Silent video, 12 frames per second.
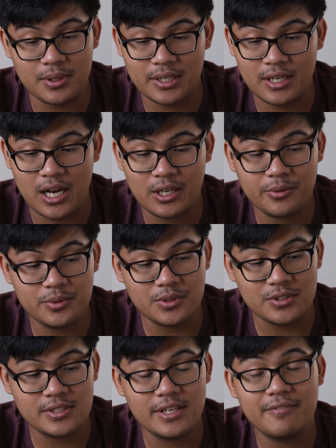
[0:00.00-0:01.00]
but I
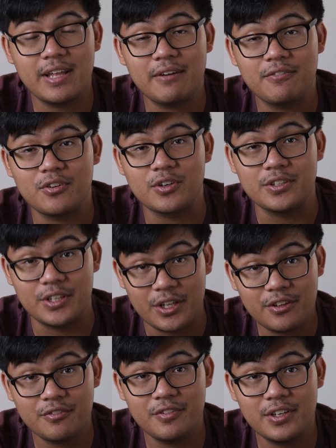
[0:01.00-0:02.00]
will save that for
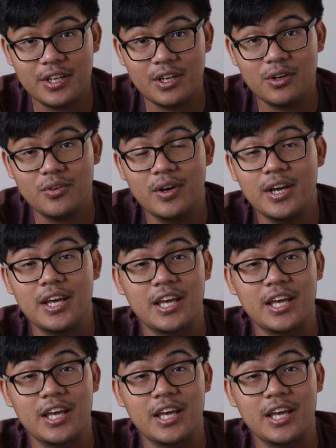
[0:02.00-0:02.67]
another video.